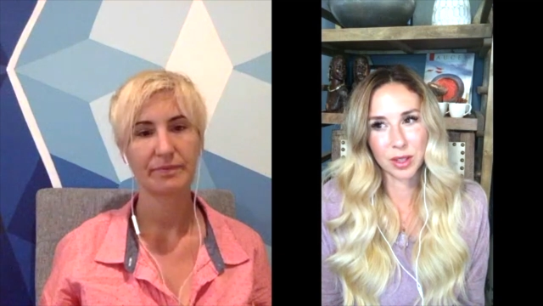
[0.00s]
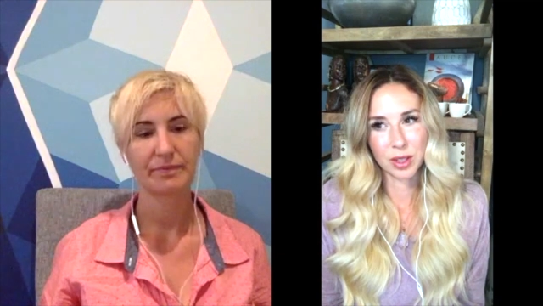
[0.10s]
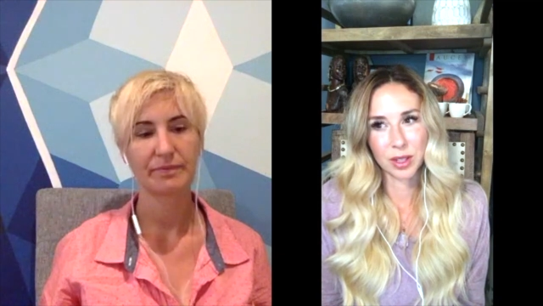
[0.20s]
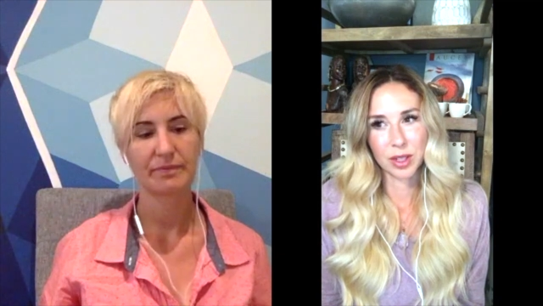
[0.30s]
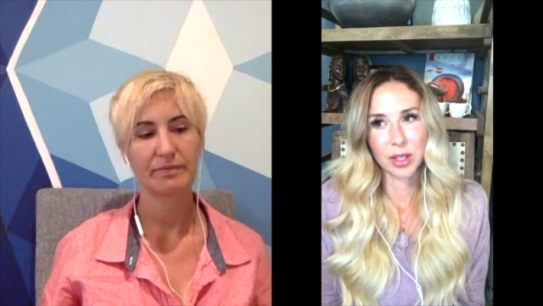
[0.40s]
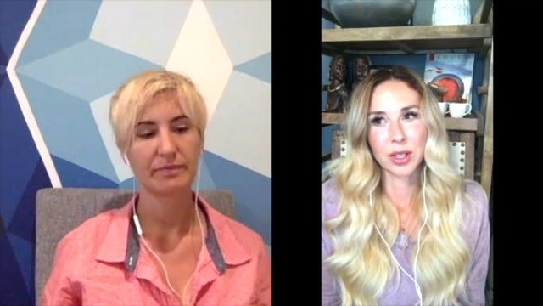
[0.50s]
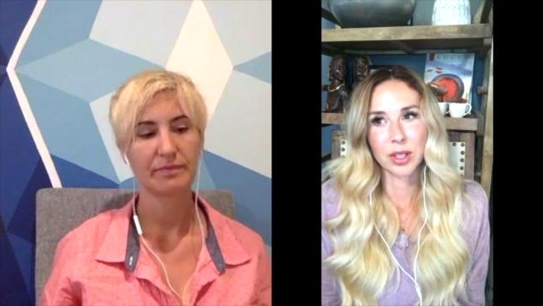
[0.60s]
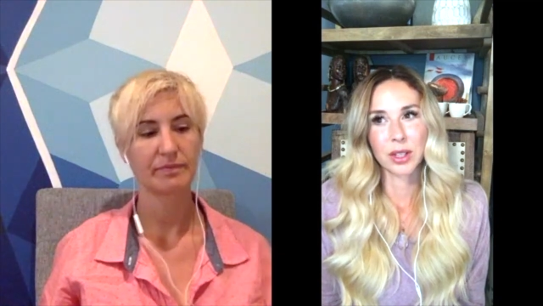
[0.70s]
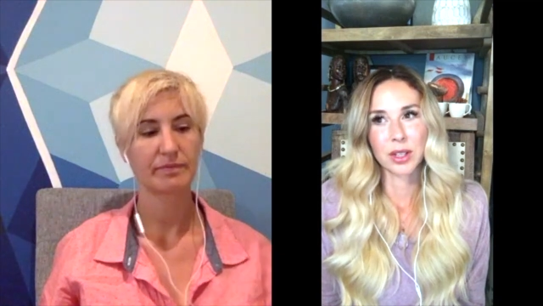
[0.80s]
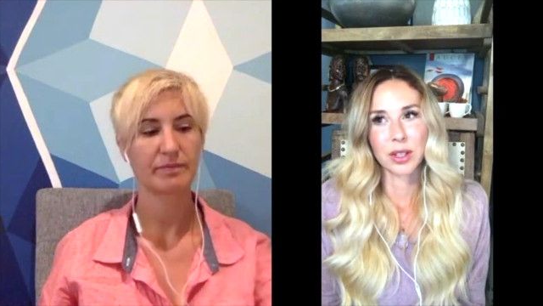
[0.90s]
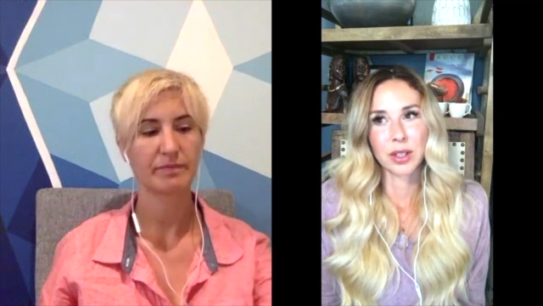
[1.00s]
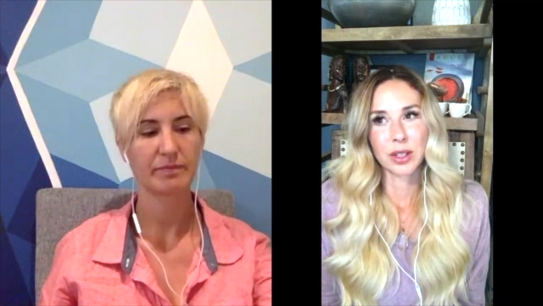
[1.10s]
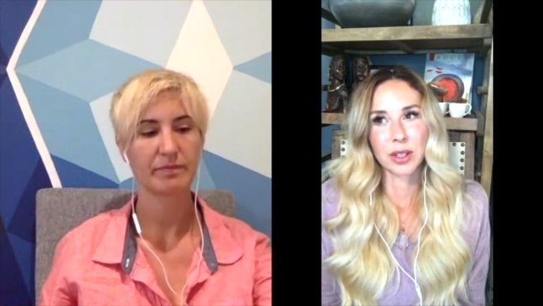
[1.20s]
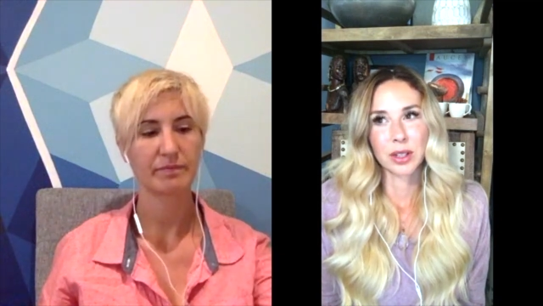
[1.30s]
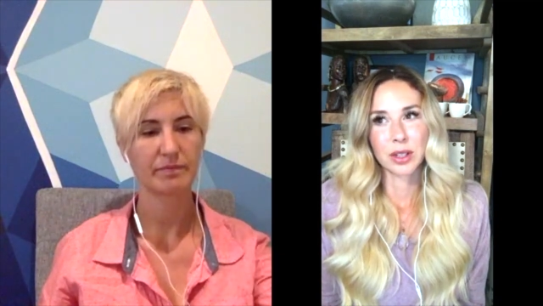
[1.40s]

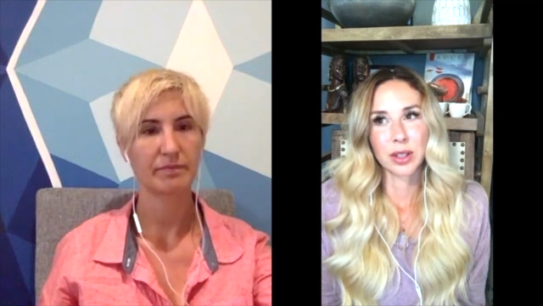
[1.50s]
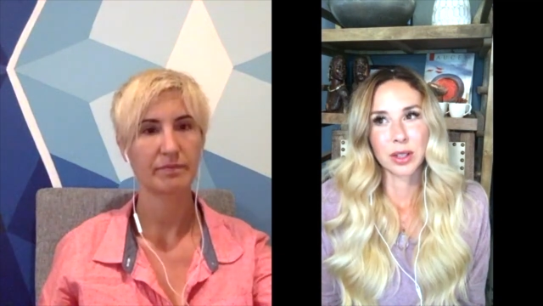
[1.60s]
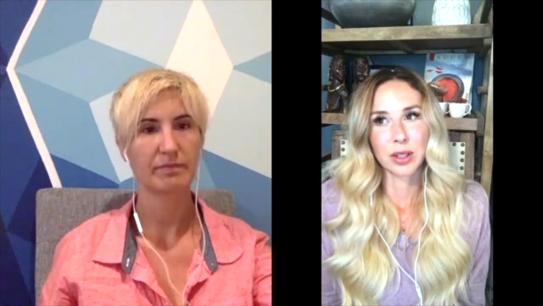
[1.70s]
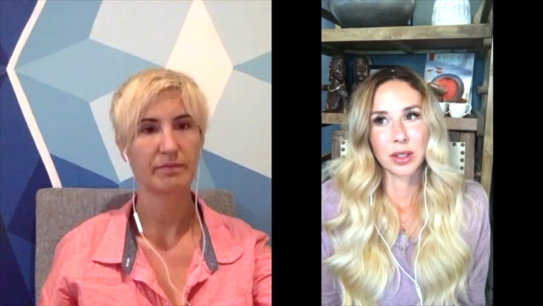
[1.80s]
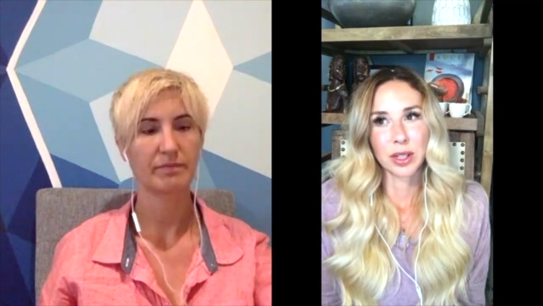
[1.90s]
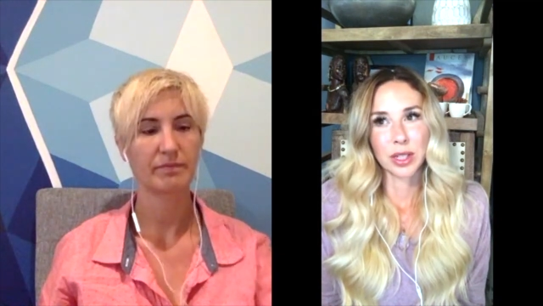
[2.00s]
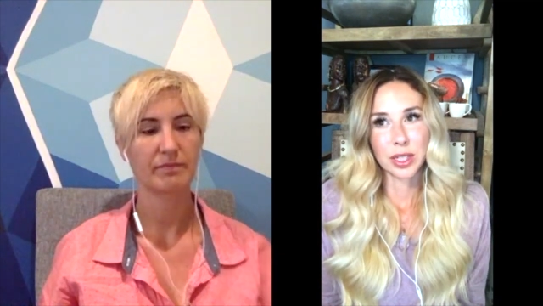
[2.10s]
[no speech]